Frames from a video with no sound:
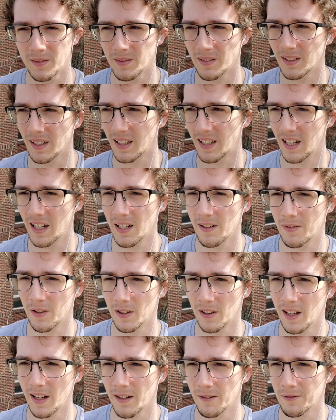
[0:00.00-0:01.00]
at the end of
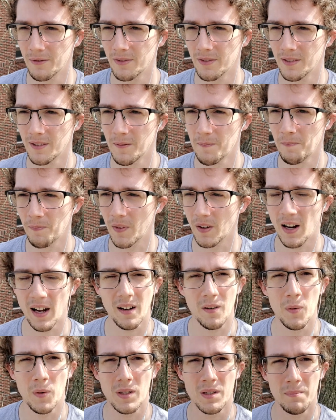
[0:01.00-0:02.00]
your life, they're not
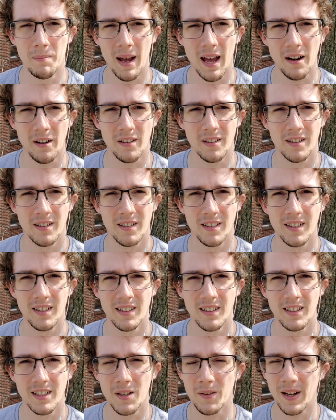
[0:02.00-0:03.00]
going to matter.
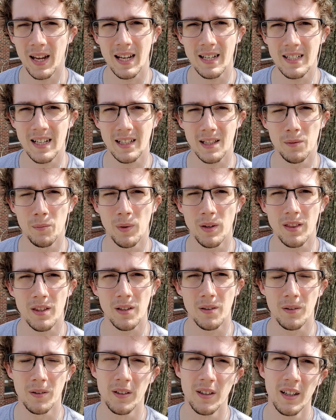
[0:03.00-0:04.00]
You can't take them with
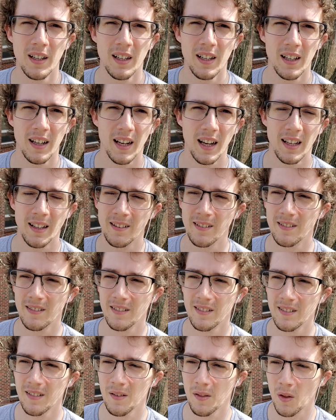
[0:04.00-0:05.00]
you. And
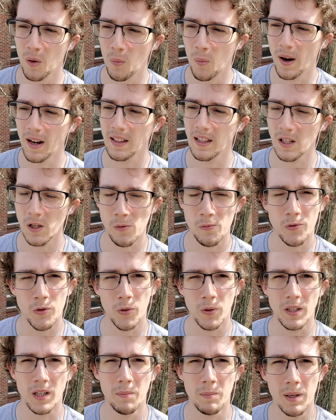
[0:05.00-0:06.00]
the way that you've
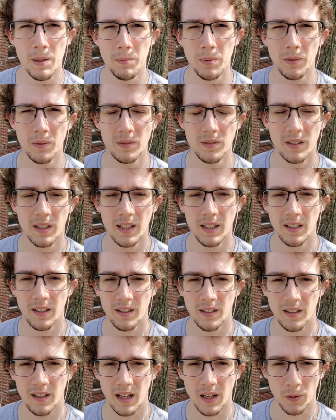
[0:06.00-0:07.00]
treated people
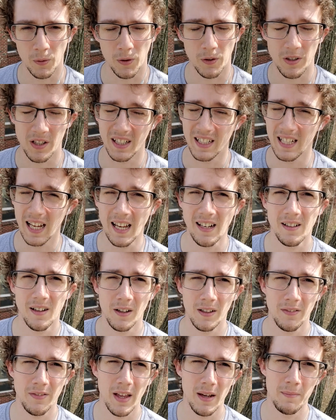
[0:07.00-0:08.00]
in order to get
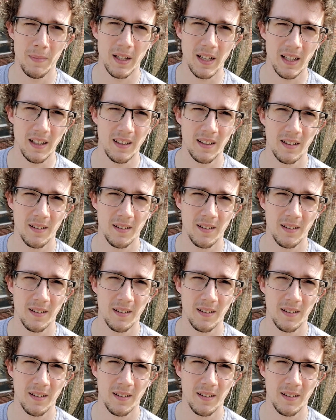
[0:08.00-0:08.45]
all of that money,